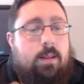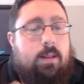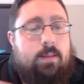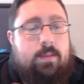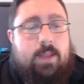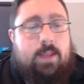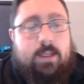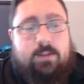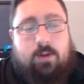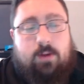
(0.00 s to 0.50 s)

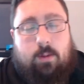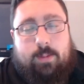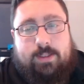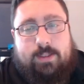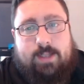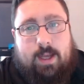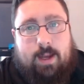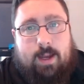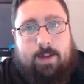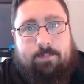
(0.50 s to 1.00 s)
That's all my
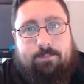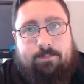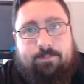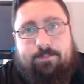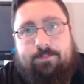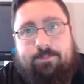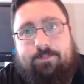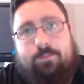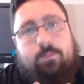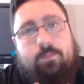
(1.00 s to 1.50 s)
time.
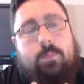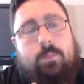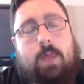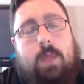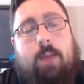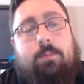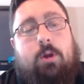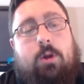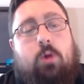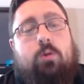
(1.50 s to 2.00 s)
I'm
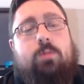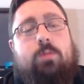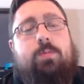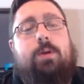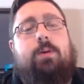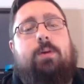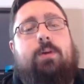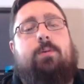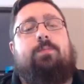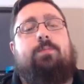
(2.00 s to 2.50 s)
Coach
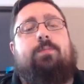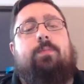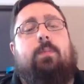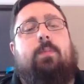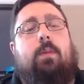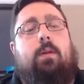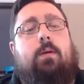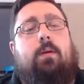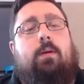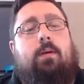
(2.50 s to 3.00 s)
Bill.
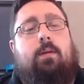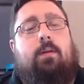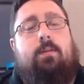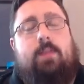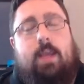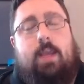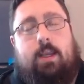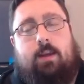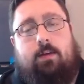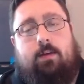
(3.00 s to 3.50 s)

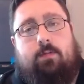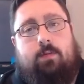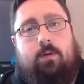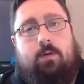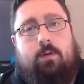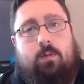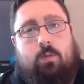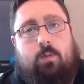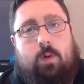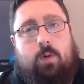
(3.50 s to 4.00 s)
Thank you for
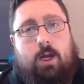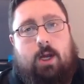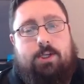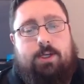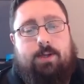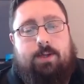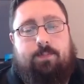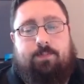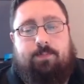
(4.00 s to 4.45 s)
watching.